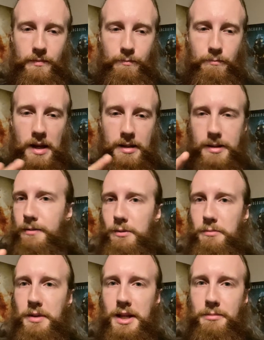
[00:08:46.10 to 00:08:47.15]
many
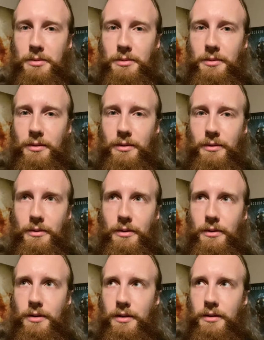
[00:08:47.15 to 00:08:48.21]
different people
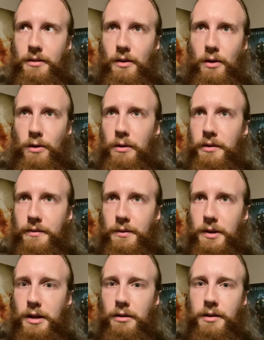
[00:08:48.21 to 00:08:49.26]
in all
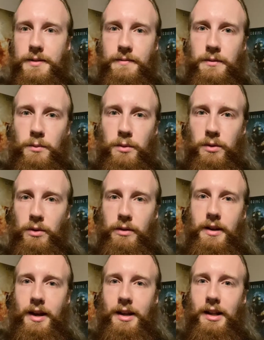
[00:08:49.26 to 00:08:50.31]
different areas of the world
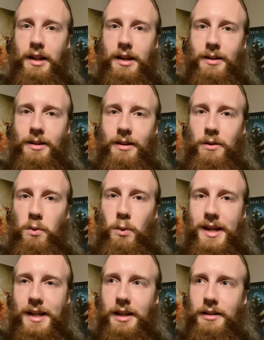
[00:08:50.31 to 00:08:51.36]
had like
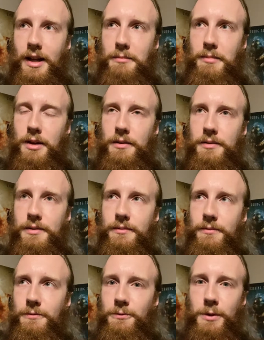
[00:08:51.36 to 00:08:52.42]
waking nightmares and
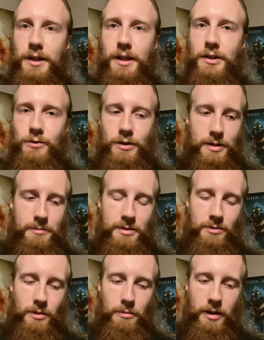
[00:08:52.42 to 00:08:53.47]
freaky dreams
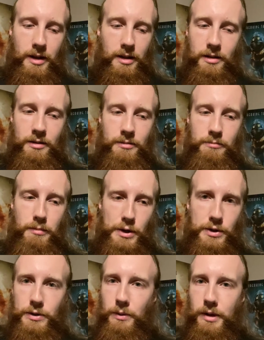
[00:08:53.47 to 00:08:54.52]
from like
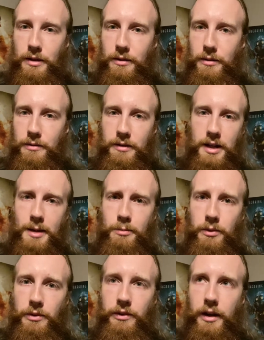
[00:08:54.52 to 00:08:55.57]
March 23rd to
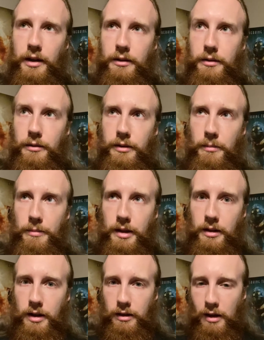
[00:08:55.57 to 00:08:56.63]
April 2nd or something
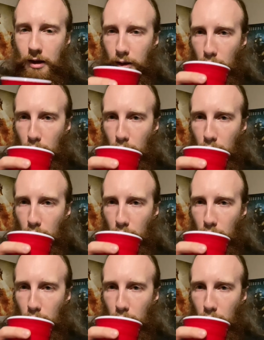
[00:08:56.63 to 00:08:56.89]
like that.